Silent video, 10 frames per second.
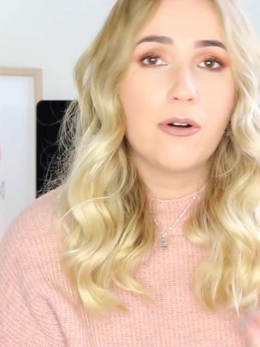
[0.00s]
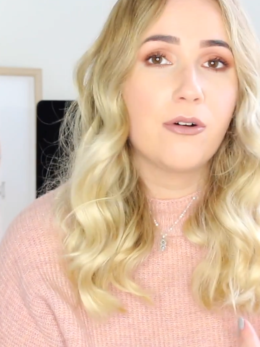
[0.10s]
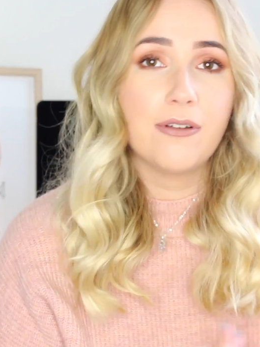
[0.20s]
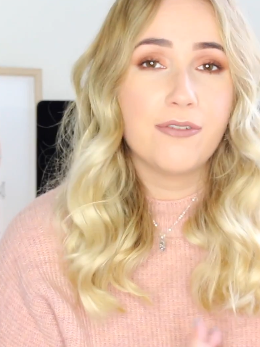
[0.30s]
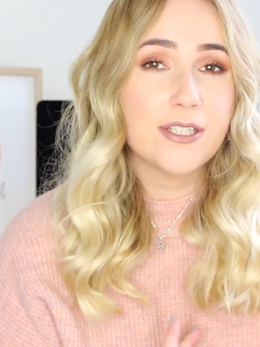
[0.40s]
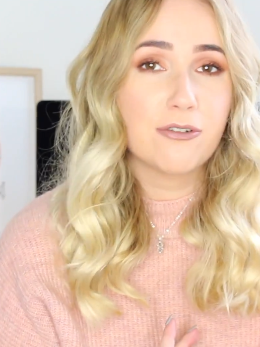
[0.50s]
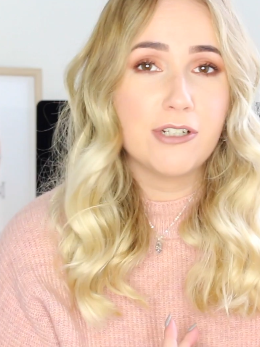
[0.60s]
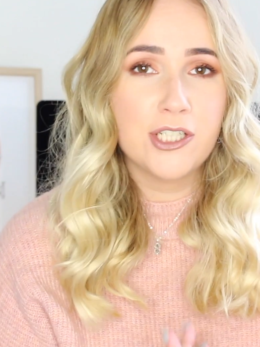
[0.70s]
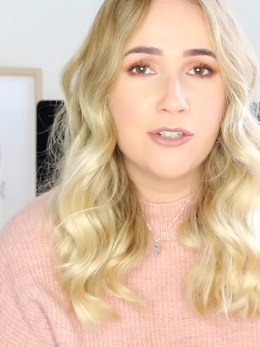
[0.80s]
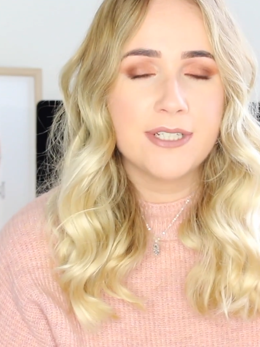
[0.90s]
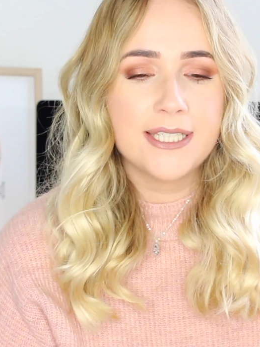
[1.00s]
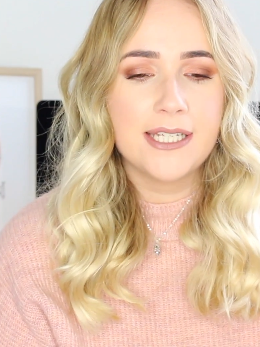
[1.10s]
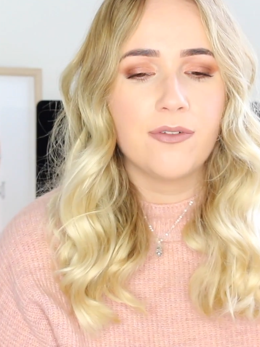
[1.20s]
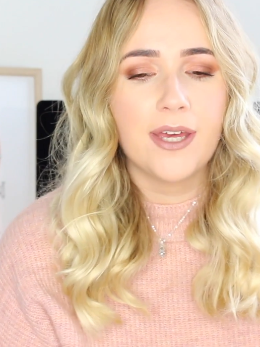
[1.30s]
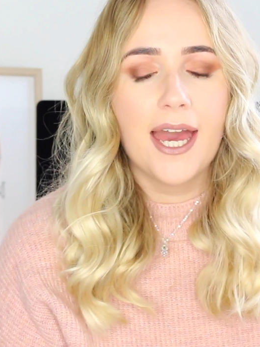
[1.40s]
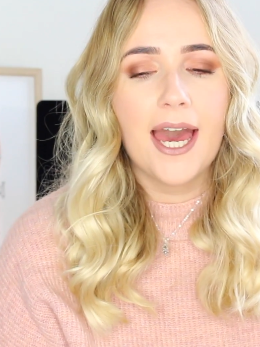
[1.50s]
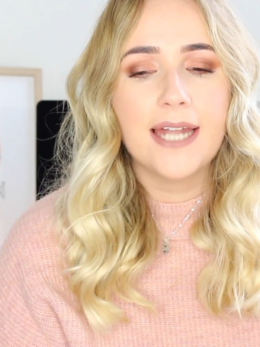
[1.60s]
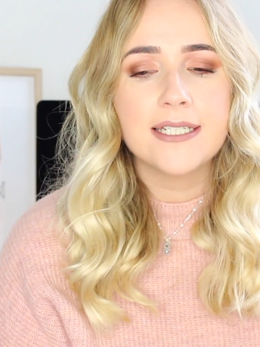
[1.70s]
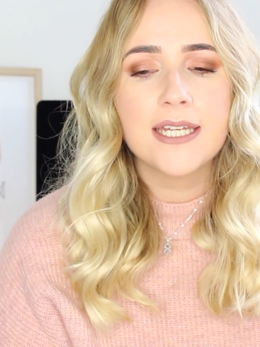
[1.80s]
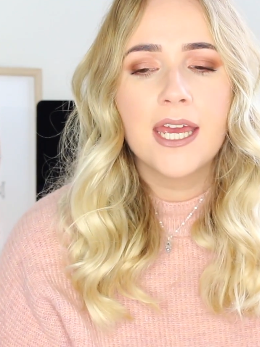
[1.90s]
or if it's cringy to receive it,
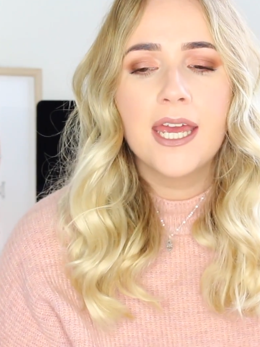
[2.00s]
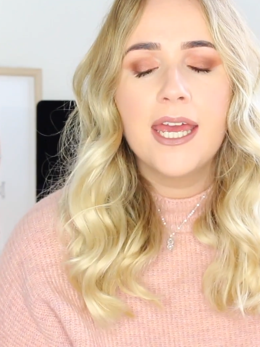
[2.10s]
and